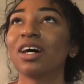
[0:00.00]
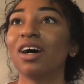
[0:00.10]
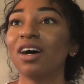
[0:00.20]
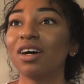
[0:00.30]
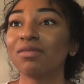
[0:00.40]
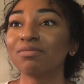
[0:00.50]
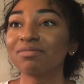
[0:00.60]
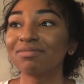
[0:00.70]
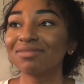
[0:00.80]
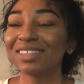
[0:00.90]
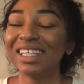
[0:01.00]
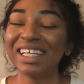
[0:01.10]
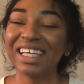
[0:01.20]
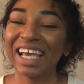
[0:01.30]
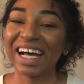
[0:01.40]
But
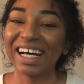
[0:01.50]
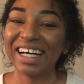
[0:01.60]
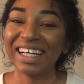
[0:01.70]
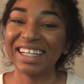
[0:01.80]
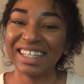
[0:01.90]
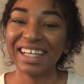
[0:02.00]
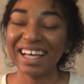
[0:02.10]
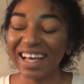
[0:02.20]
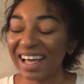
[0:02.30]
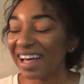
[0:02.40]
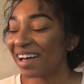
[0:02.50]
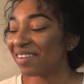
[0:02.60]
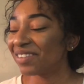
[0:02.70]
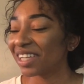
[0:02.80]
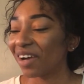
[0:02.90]

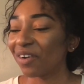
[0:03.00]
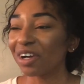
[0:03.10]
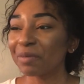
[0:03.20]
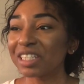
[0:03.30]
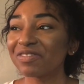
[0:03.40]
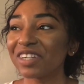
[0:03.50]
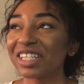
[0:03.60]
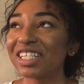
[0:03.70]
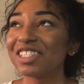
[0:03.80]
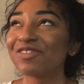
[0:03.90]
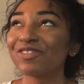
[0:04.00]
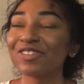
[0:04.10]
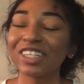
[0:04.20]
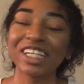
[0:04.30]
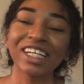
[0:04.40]
yeah, work best friend is
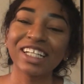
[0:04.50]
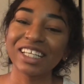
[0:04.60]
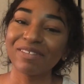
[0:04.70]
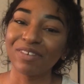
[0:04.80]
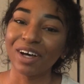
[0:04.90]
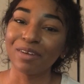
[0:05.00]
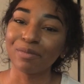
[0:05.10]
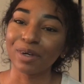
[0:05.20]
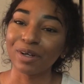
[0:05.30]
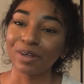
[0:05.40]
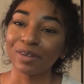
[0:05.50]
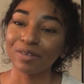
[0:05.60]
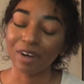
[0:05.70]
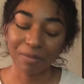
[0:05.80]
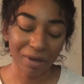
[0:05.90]
really fun, bro.
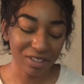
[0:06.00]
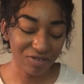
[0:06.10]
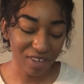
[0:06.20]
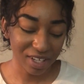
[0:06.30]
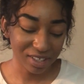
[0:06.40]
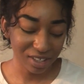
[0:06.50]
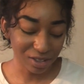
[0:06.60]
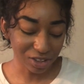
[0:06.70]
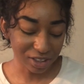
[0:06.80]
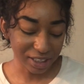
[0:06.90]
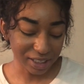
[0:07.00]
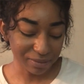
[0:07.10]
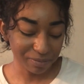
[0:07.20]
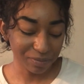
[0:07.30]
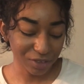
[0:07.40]
Work best friend
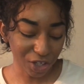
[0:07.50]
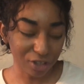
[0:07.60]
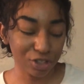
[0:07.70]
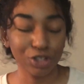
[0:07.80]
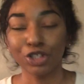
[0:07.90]
usually turns